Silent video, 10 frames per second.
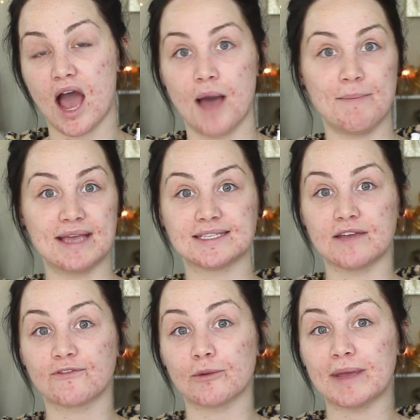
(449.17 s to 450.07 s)

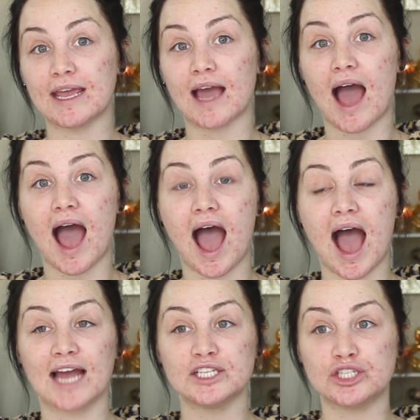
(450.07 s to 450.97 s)
amazing for me.
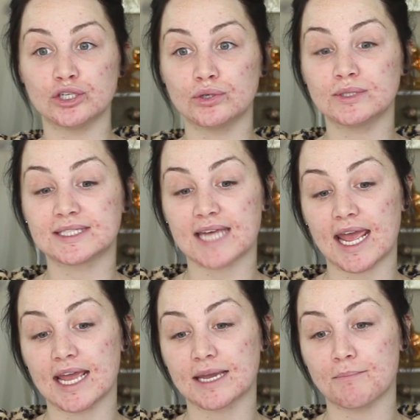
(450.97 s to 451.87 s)
I do
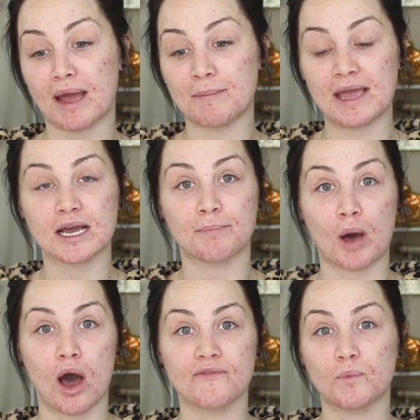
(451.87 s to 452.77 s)
take my makeup
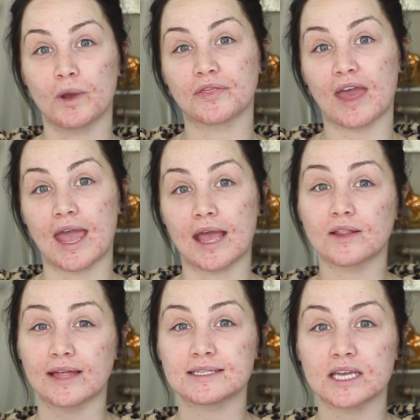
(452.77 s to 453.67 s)
off with a
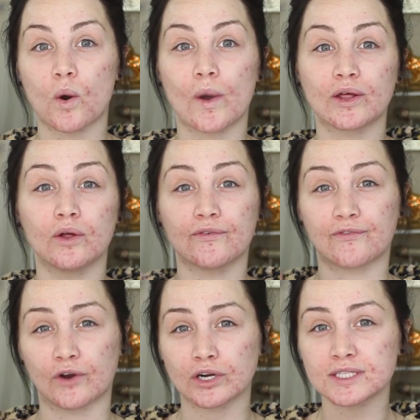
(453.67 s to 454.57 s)
cleansing oil
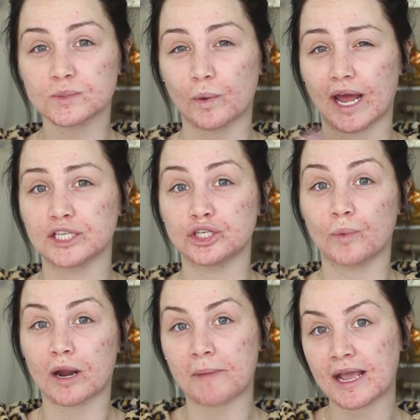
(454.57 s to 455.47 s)
first when I do
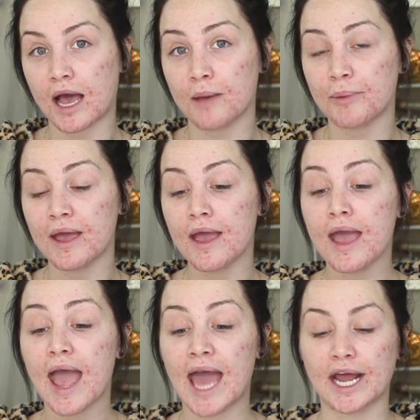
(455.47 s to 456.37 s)
wear makeup,
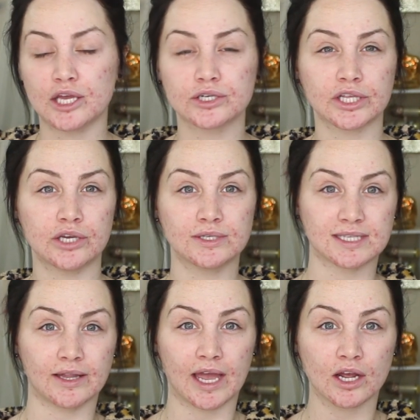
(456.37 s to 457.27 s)
and I usually use
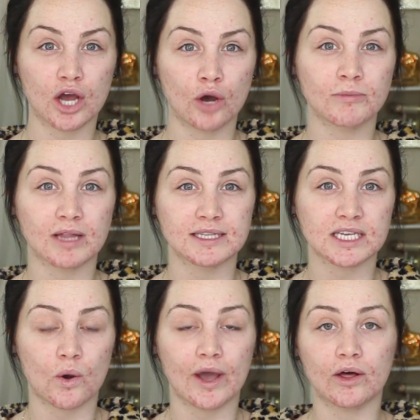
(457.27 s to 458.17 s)
the Lancome
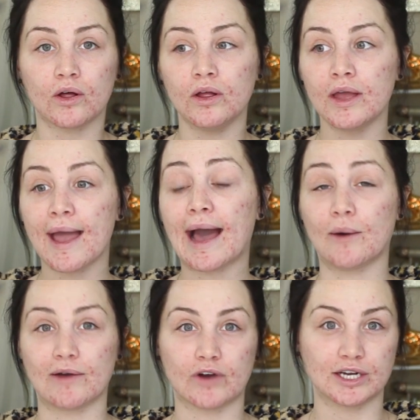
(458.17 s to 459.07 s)
cleansing oil.
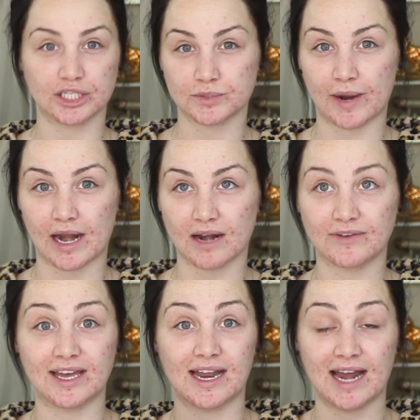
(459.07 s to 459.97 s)
However, I just ran out of
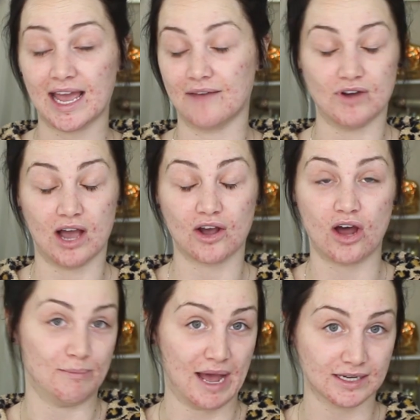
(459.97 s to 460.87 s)
it and I have not
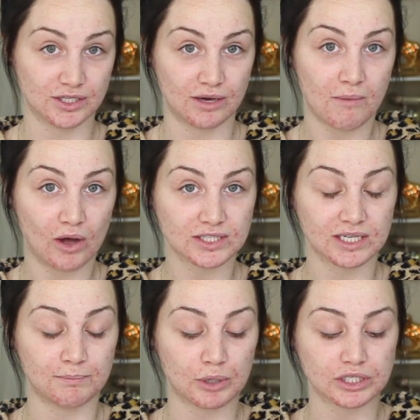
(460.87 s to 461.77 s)
gotten back to the mall
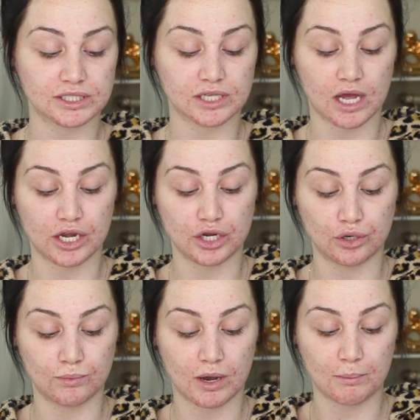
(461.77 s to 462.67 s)
to purchase a
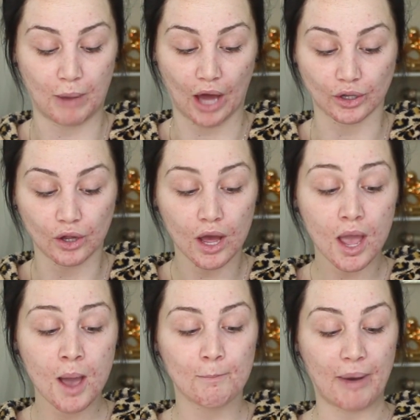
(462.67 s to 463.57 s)
new bottle.
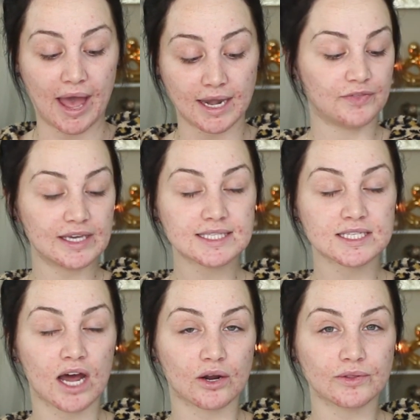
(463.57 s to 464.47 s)
But this
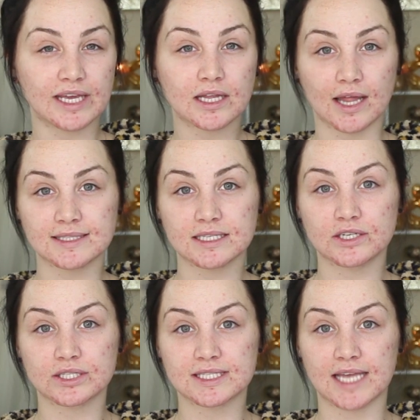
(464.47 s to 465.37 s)
not only cleanses
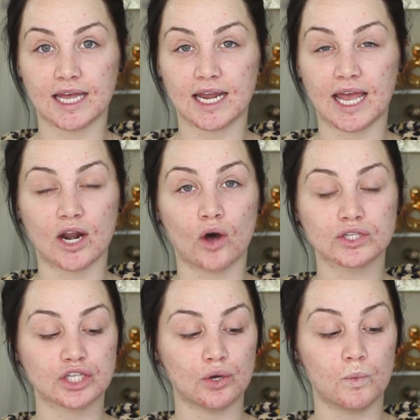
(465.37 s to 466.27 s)
your skin, it
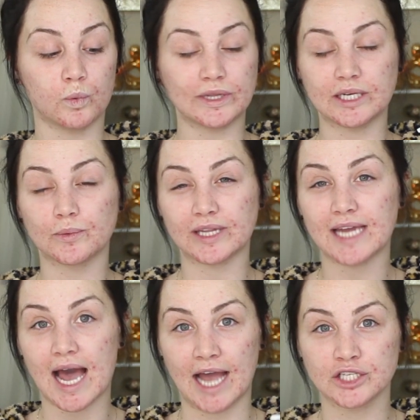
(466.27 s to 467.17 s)
also really
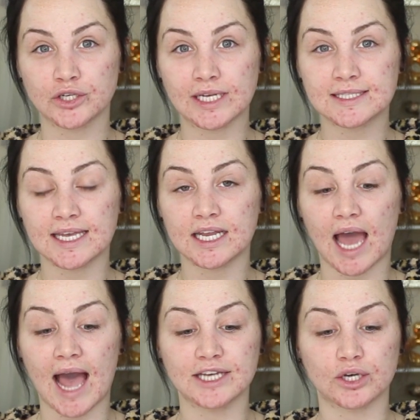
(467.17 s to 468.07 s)
hydrates it.
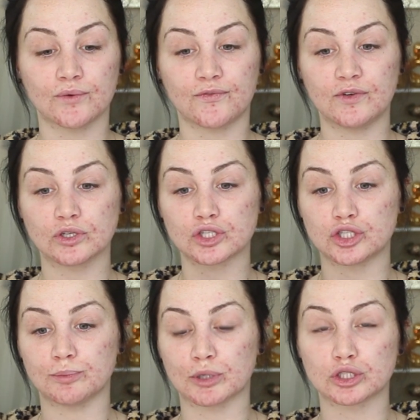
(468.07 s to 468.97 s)
I don't feel
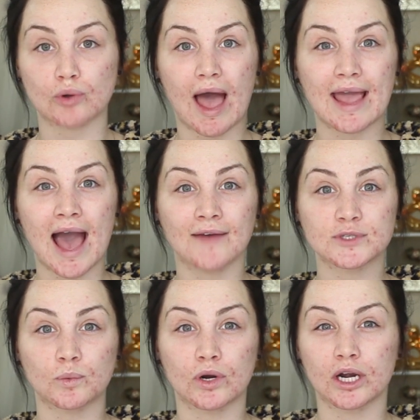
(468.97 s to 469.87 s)
super dry
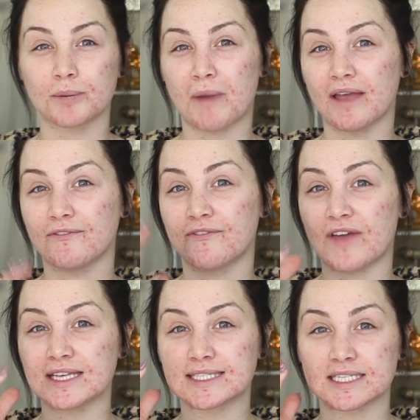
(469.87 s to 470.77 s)
afterward. My
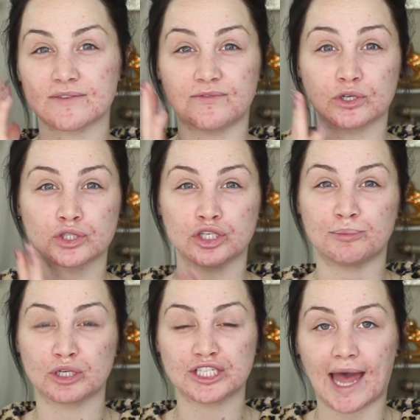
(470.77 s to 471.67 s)
face doesn't feel
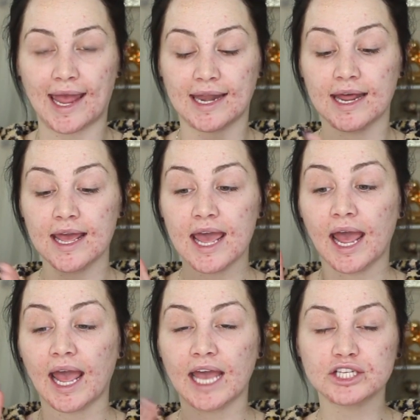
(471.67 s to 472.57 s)
super tight.
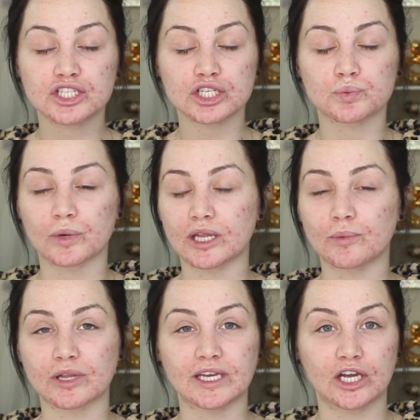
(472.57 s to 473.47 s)
It's just
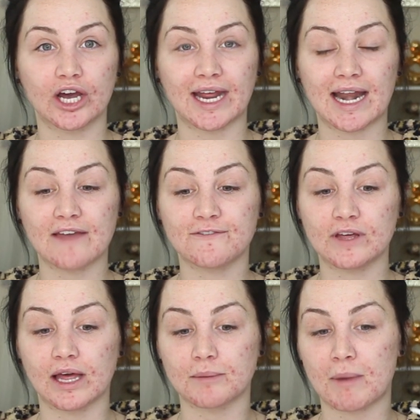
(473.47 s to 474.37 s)
really good. And I
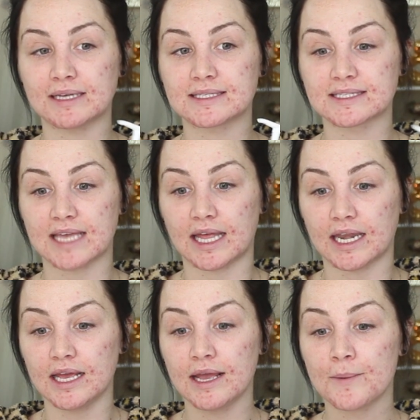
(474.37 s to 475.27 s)
feel like my skin